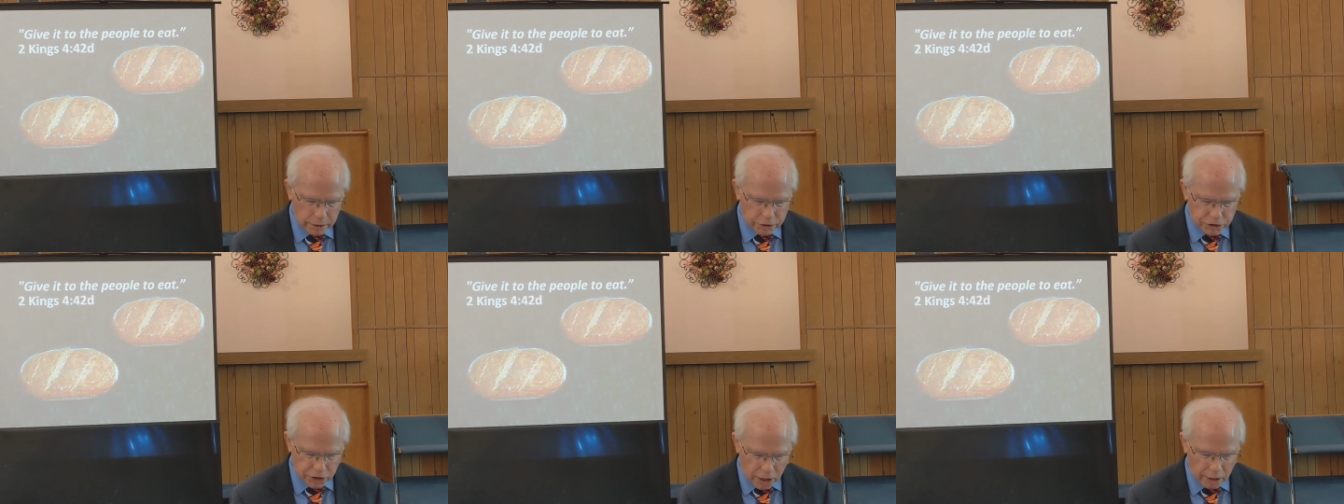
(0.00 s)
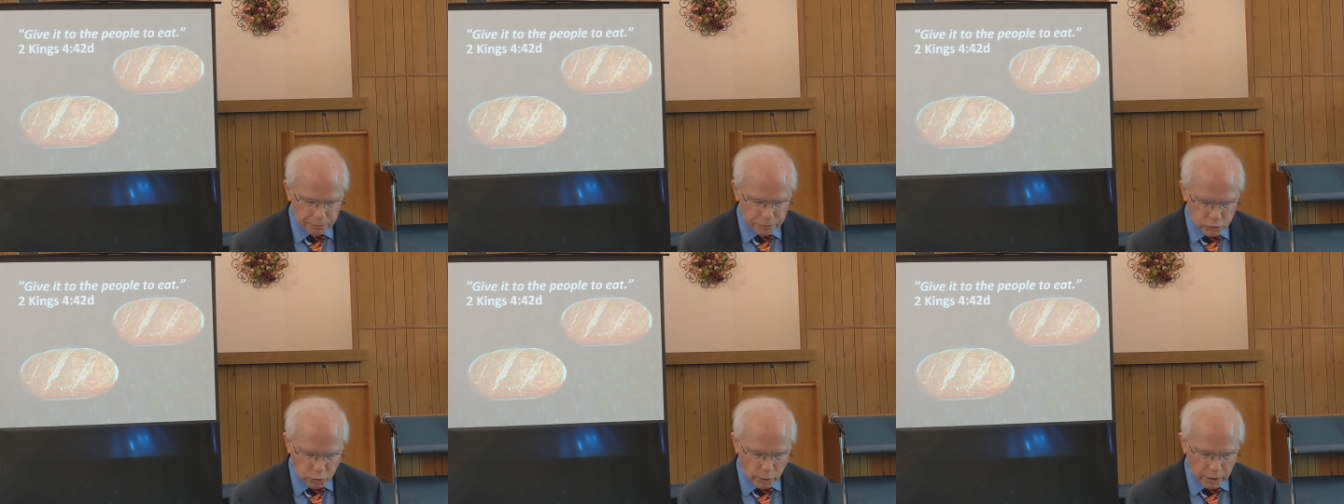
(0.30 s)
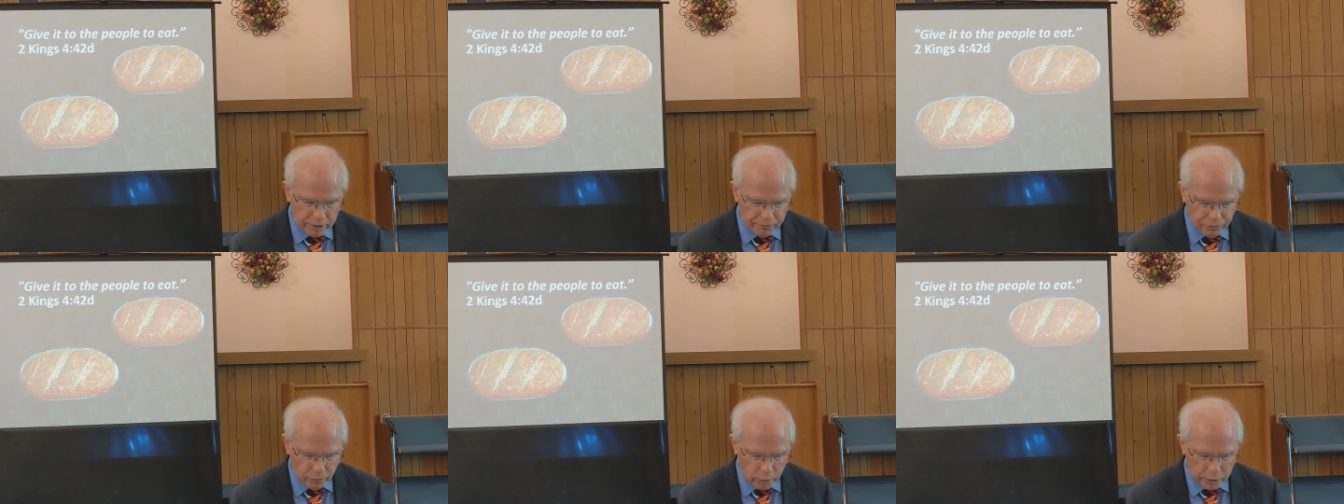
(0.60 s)
Psalm
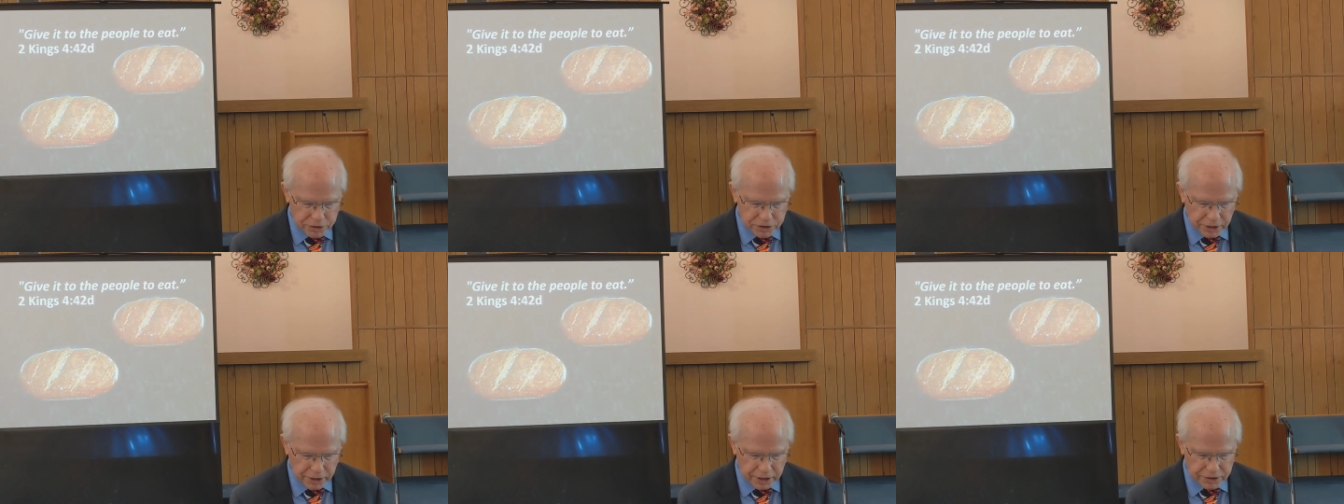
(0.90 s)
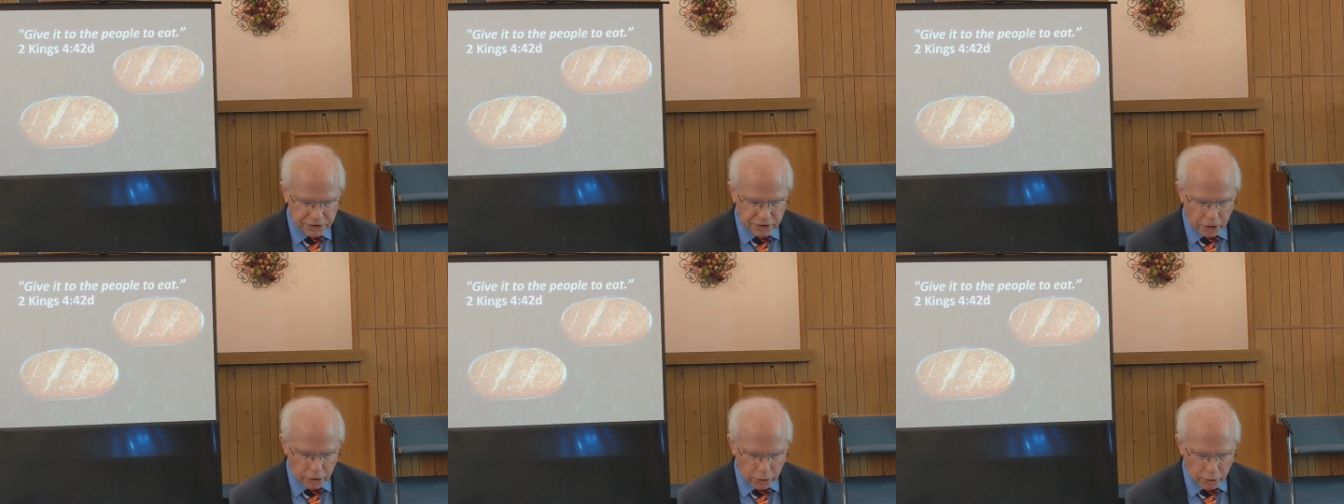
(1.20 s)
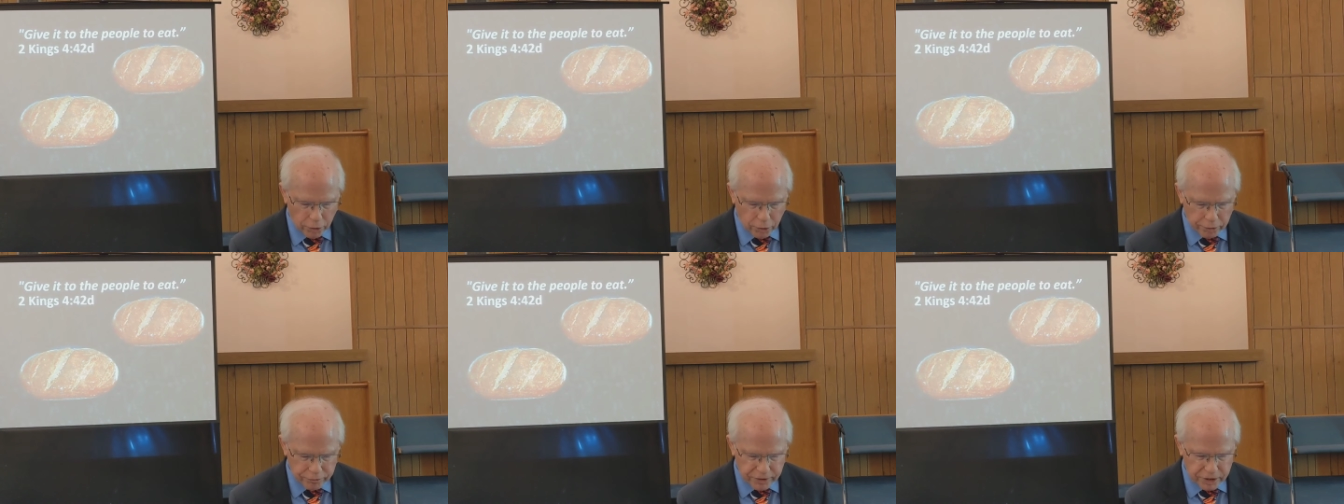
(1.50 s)
24 says, The
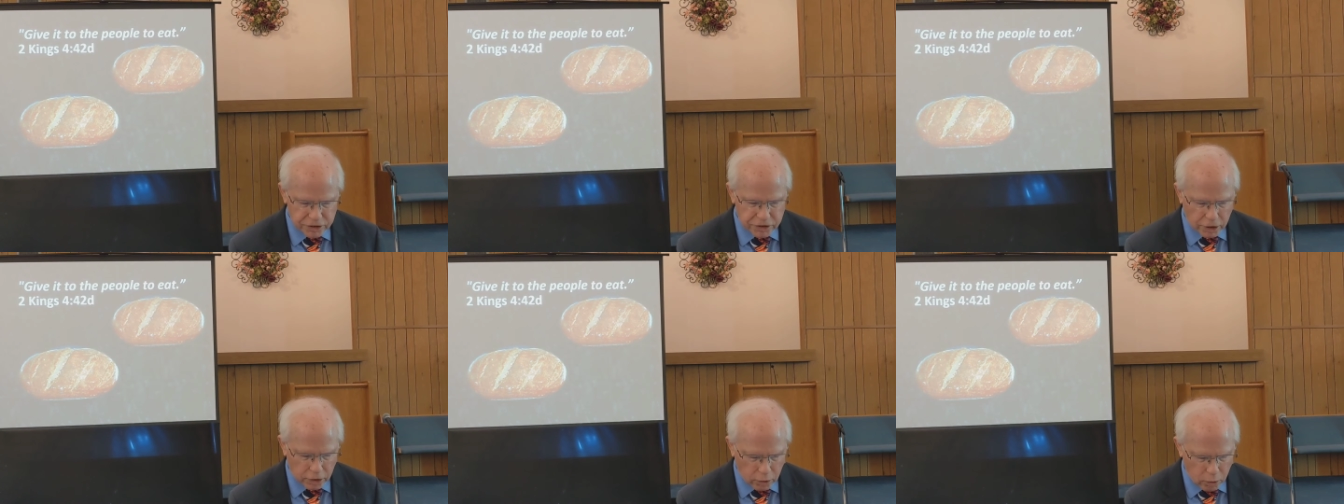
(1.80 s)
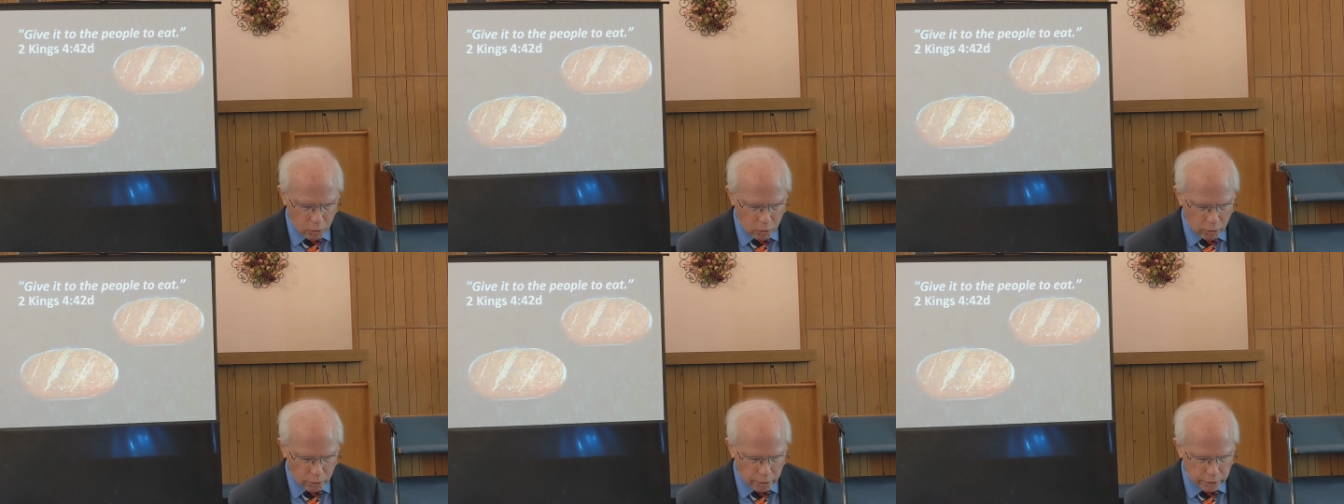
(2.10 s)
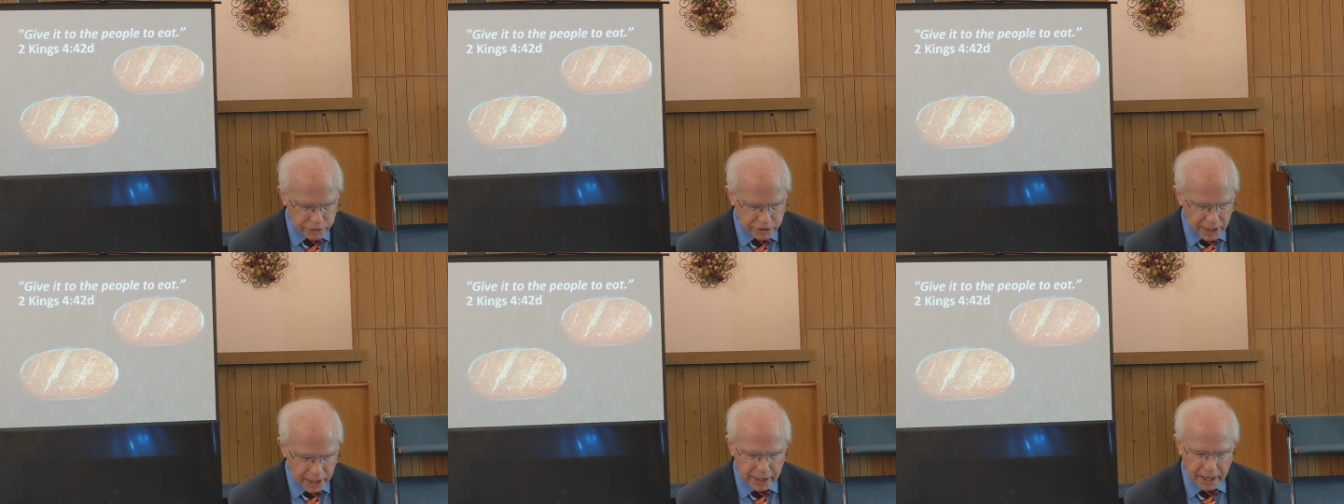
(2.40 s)
earth is the
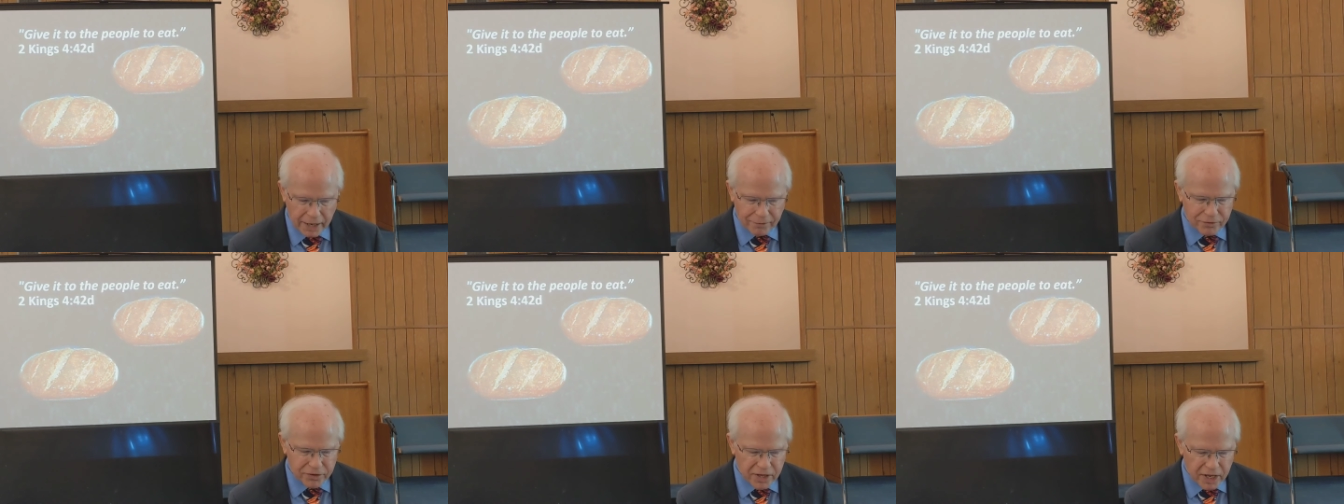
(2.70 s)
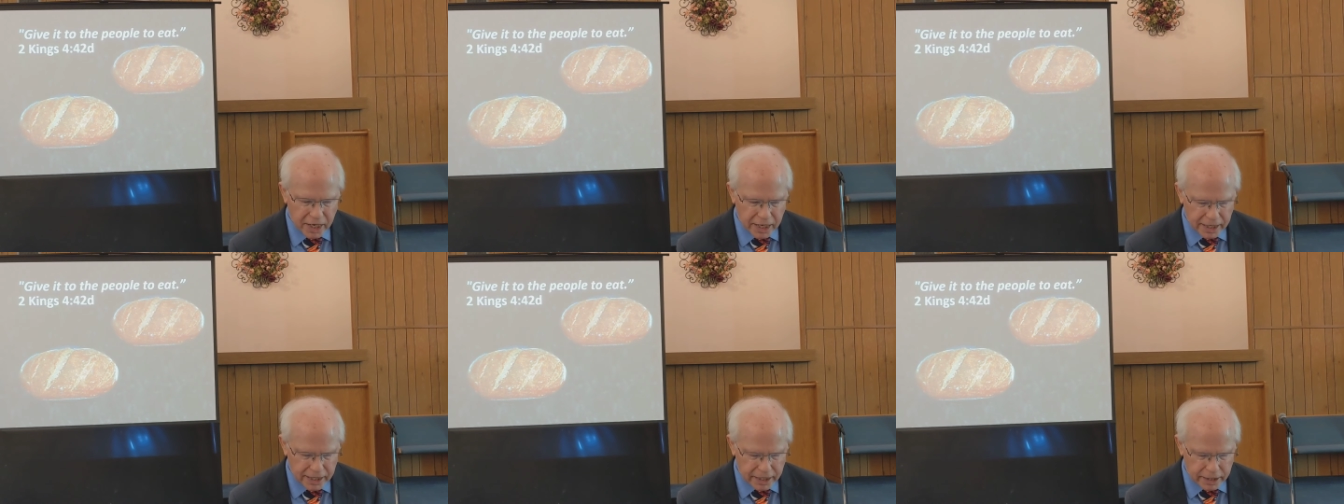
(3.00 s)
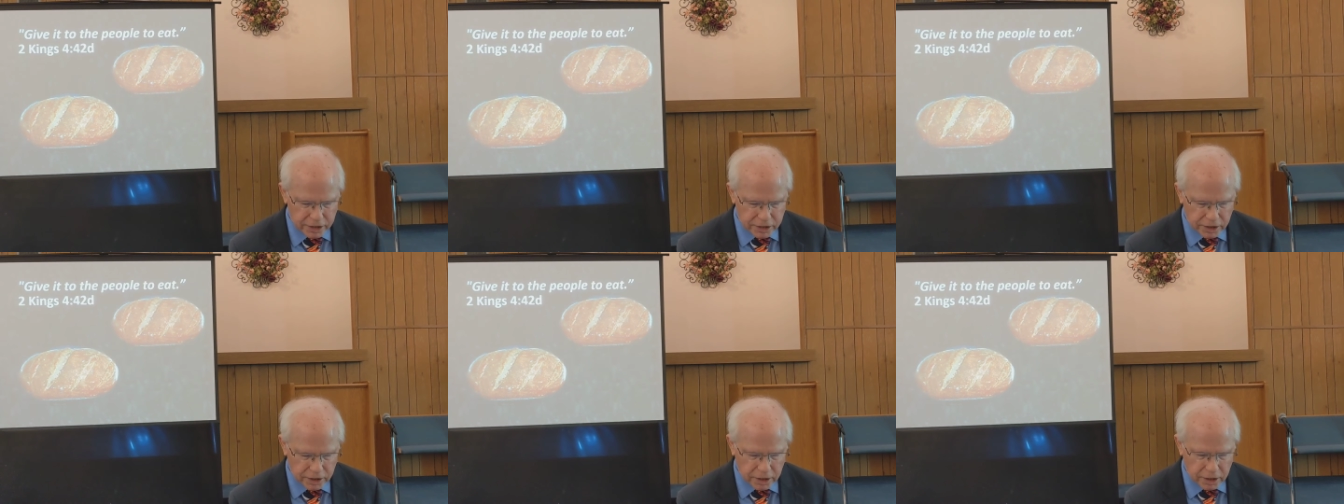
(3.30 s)
Lord's and everything in
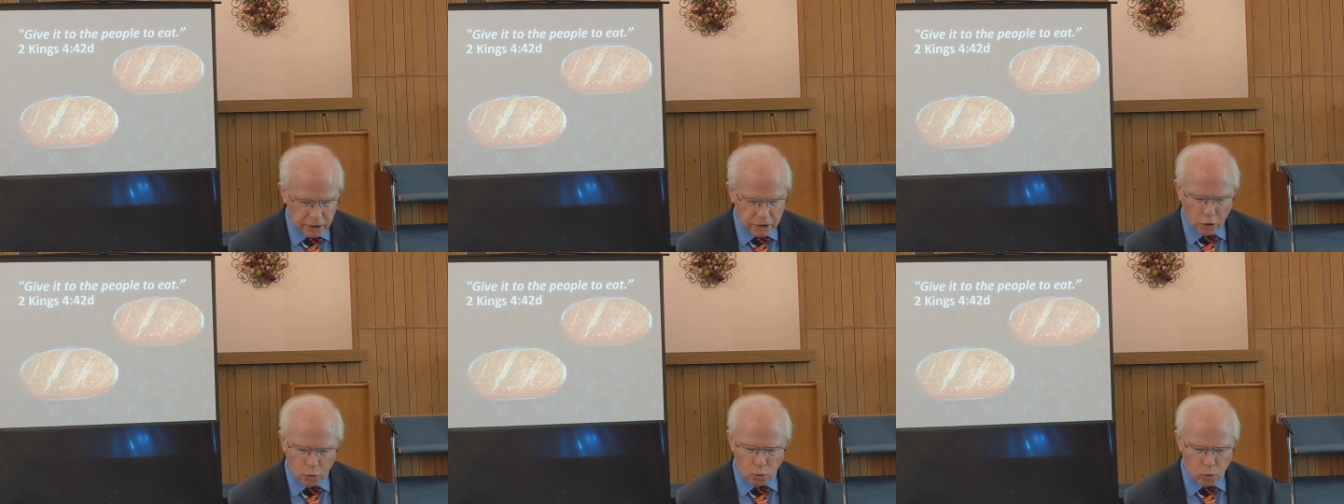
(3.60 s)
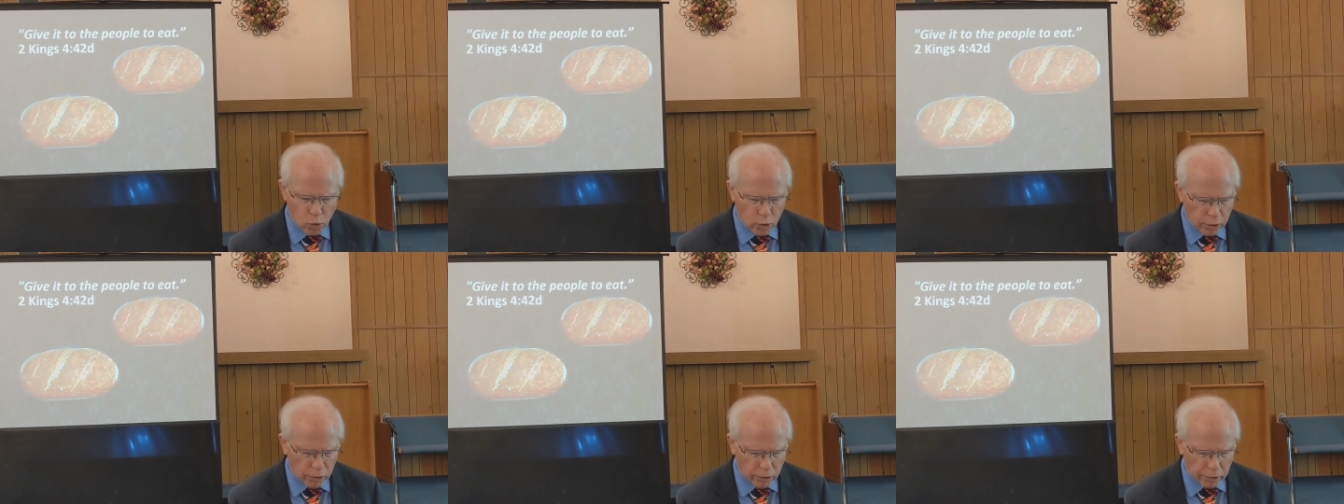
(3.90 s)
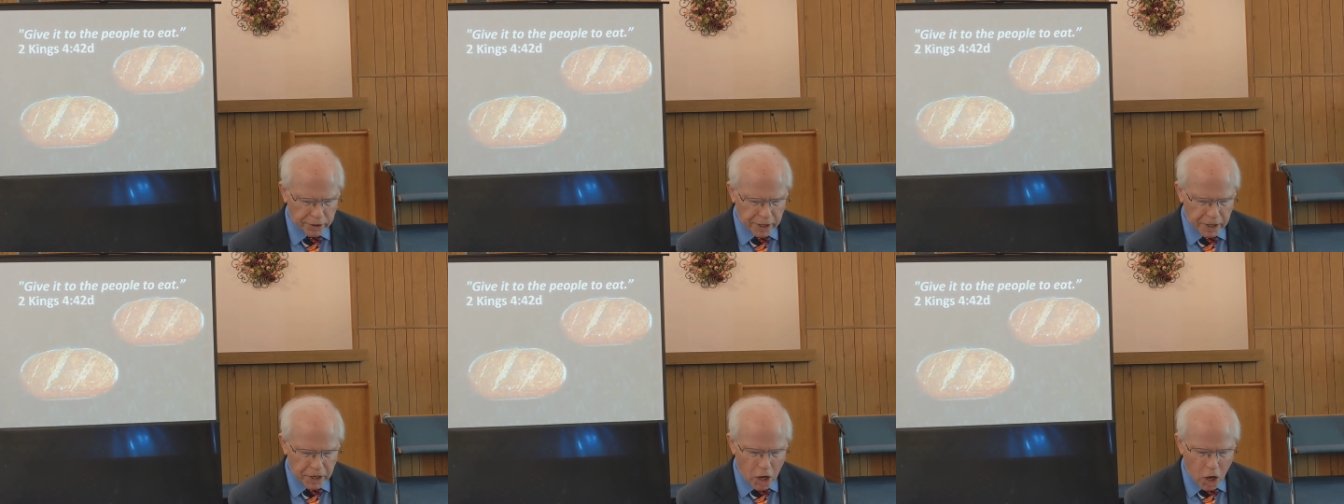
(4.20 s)
it, the
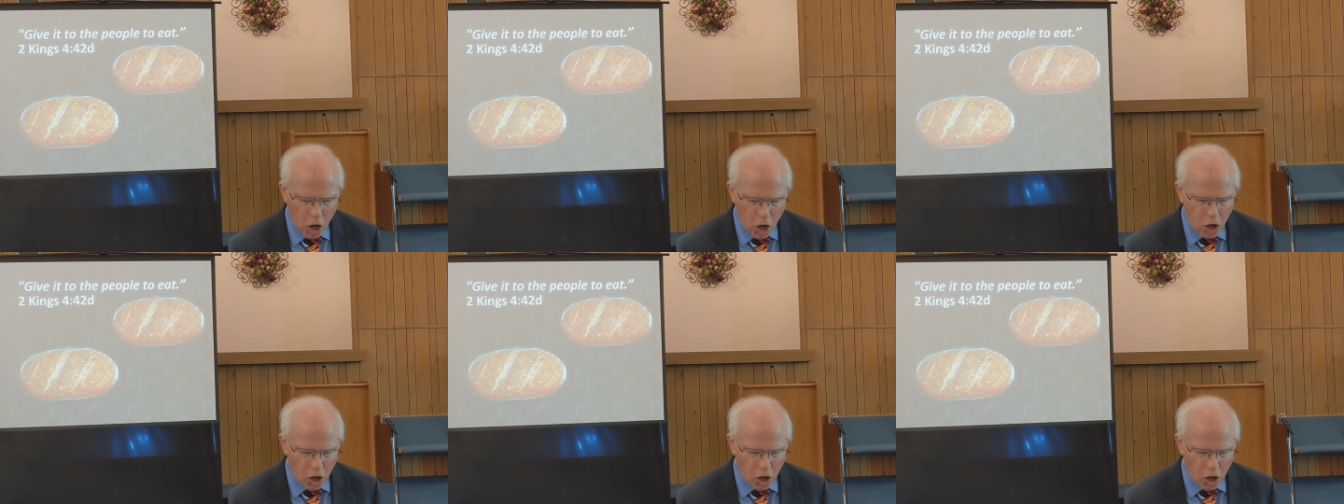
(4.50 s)
world and